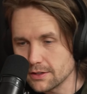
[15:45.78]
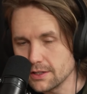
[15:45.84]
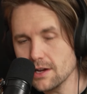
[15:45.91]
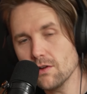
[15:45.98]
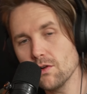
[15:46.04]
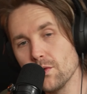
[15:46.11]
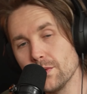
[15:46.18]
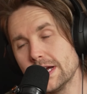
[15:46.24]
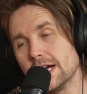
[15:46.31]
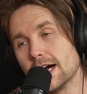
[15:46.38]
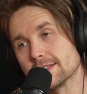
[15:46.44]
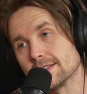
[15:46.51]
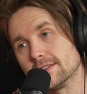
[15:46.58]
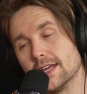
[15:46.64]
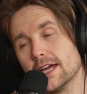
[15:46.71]
You know, you know? What we
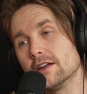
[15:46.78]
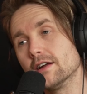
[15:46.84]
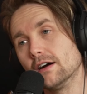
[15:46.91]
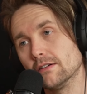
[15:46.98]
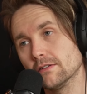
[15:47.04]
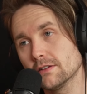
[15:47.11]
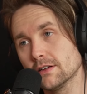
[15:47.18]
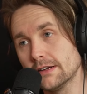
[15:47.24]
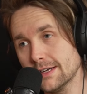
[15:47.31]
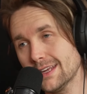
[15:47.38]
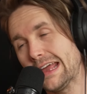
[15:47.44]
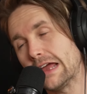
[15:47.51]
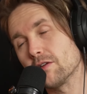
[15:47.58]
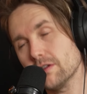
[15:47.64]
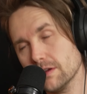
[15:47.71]
got that they don't?
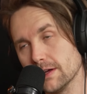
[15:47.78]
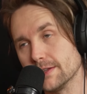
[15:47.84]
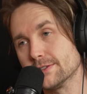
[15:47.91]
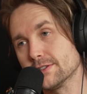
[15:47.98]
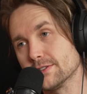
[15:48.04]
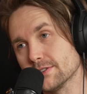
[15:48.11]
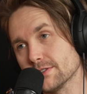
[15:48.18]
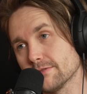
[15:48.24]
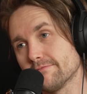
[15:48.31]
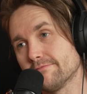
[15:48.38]
Henry Hudson's.